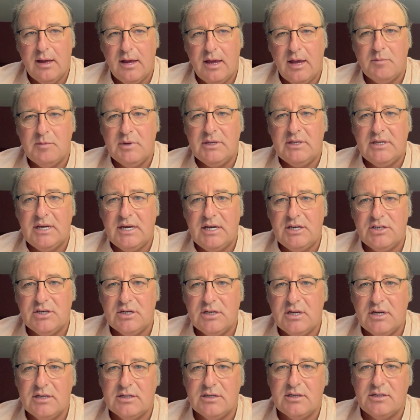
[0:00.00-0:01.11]

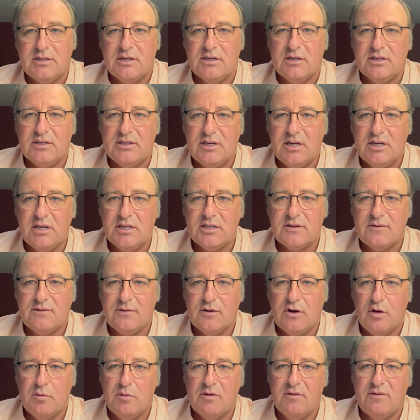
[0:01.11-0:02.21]
Imitation is the sincerest
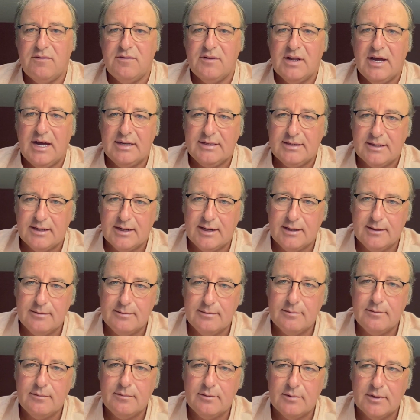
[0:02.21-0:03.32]
form of flattery,
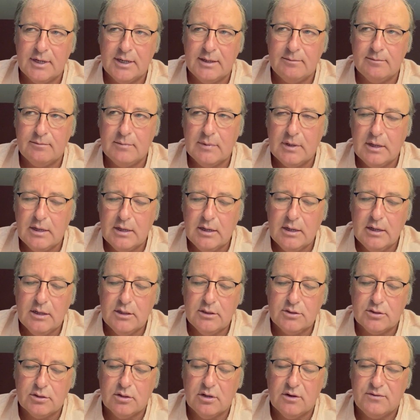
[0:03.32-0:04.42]
right?
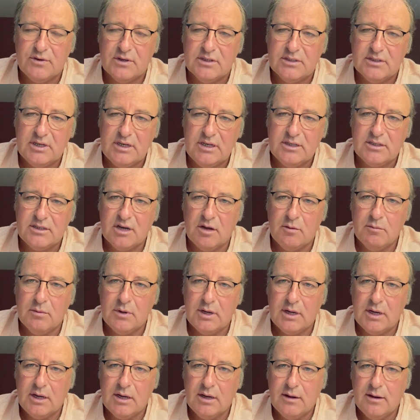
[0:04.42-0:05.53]
So if you see
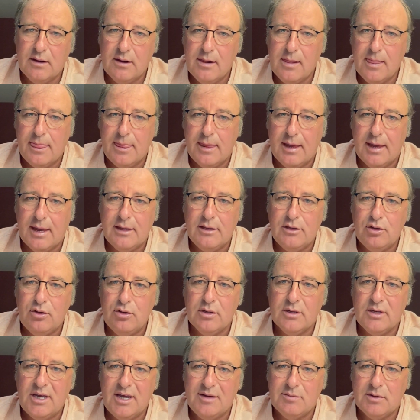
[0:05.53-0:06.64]
somebody in your
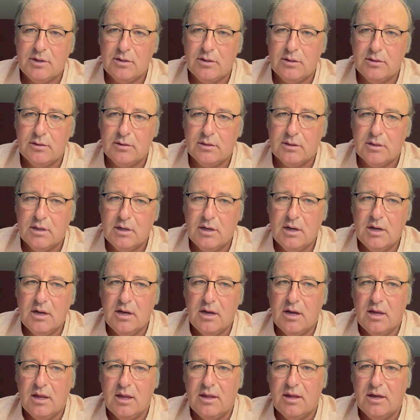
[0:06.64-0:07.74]
neighbourhood
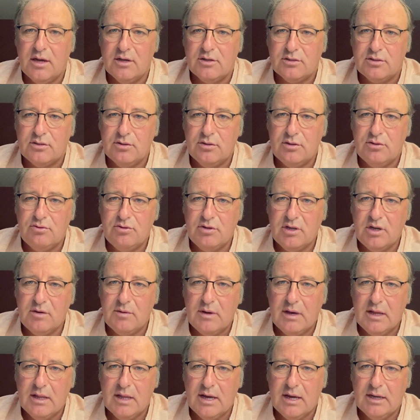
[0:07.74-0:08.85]
that is doing really
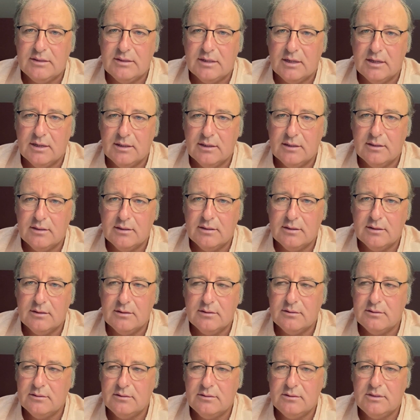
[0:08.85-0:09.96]
well at it,
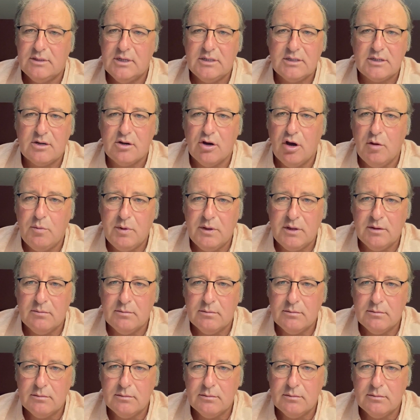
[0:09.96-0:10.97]
just copy them.